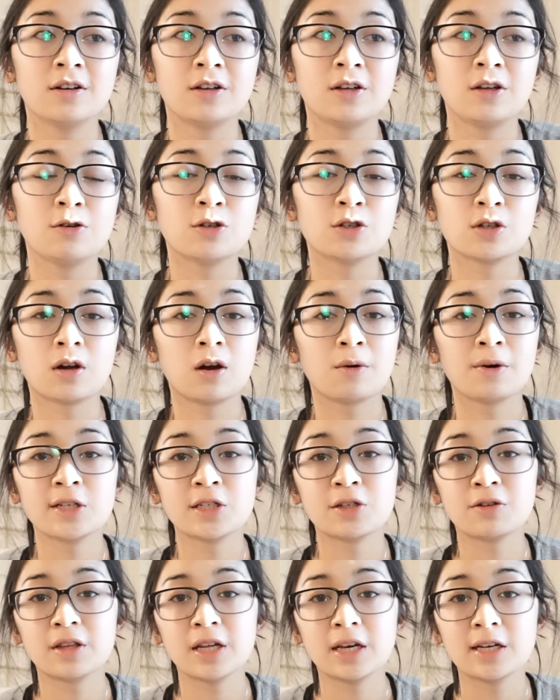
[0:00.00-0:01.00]
you should always
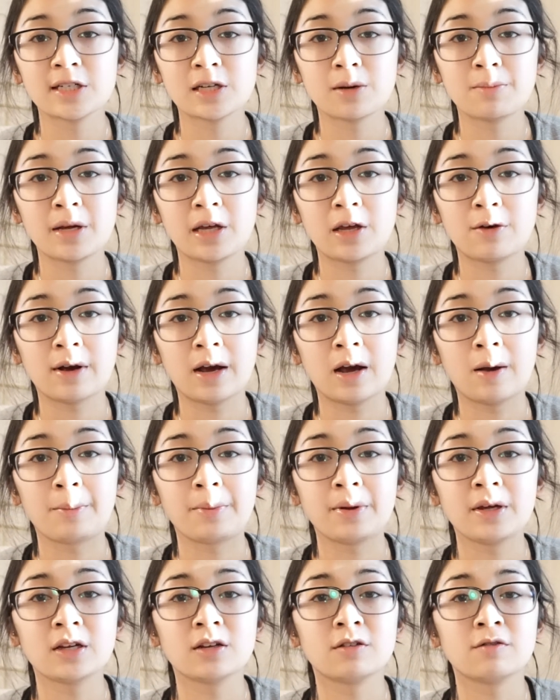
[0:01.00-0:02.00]
do things that make you
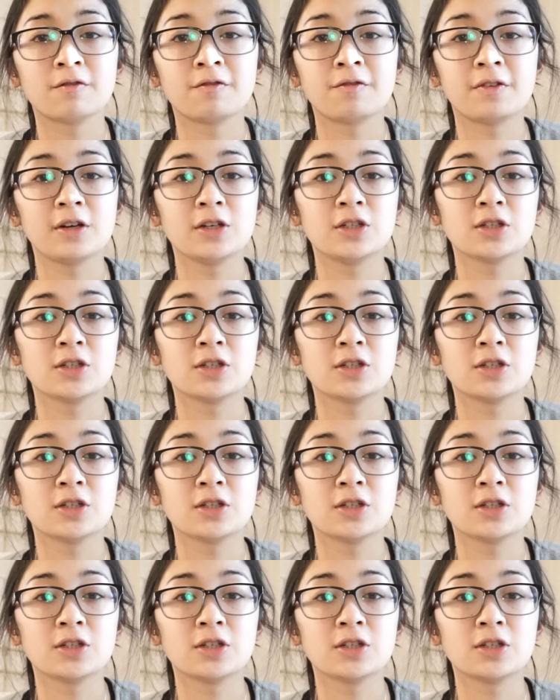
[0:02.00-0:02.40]
happy and feed